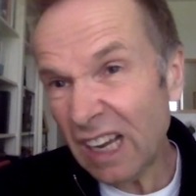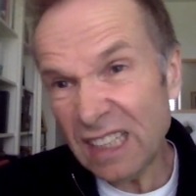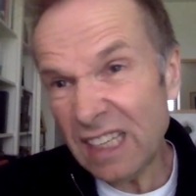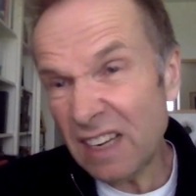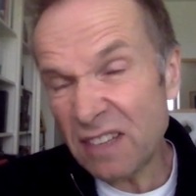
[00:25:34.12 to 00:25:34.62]

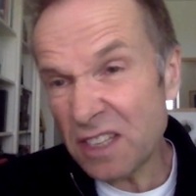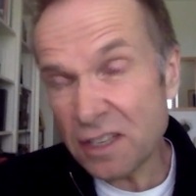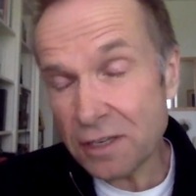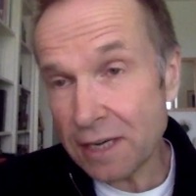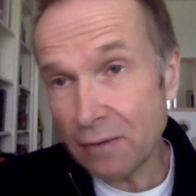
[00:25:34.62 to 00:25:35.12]
it
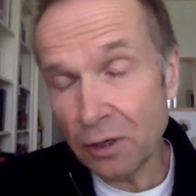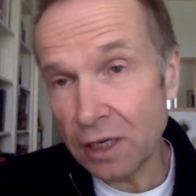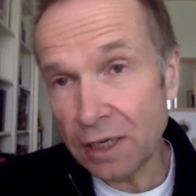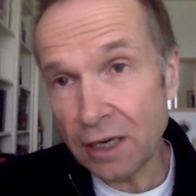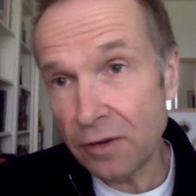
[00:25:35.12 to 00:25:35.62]
doesn't seem
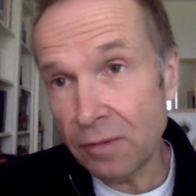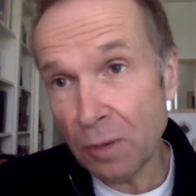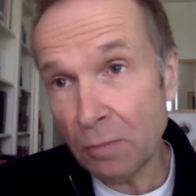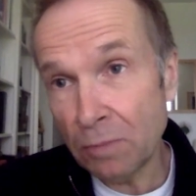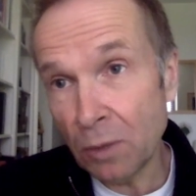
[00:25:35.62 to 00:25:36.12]
long ago
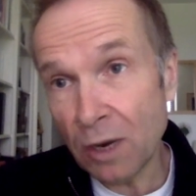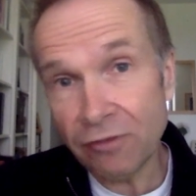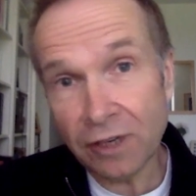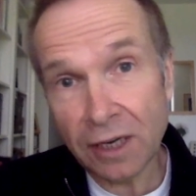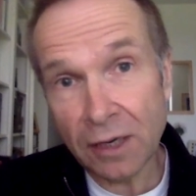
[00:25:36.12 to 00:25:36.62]
that my
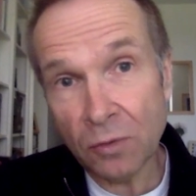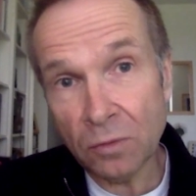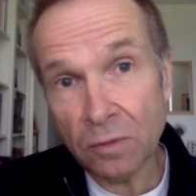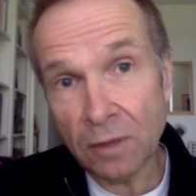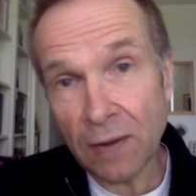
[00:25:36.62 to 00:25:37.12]
wife and I
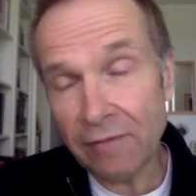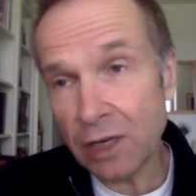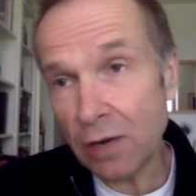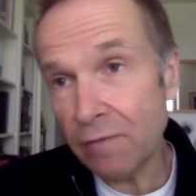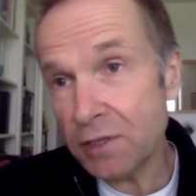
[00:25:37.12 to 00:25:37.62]
were
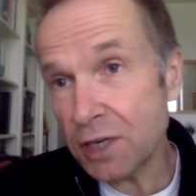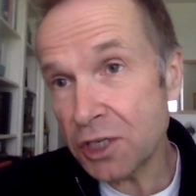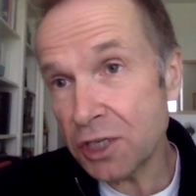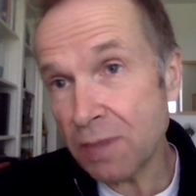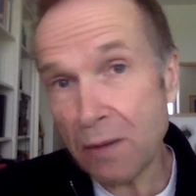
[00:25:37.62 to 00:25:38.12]
having
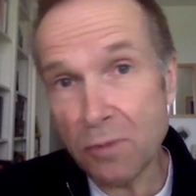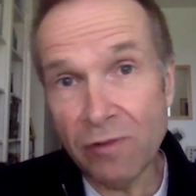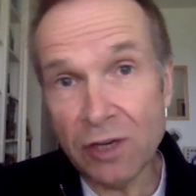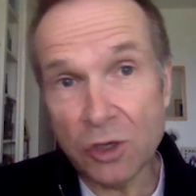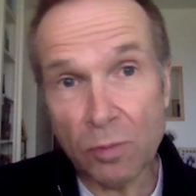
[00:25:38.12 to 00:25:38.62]
conversations about
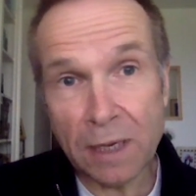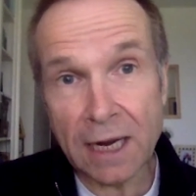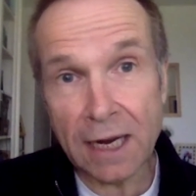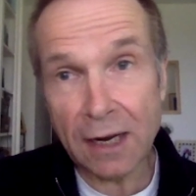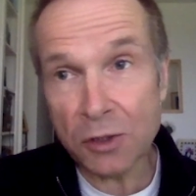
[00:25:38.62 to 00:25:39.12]
moving to a
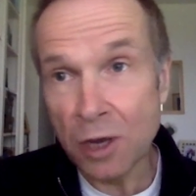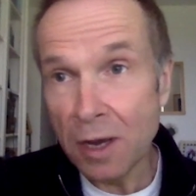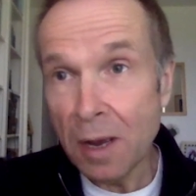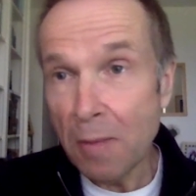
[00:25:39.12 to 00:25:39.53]
bigger house,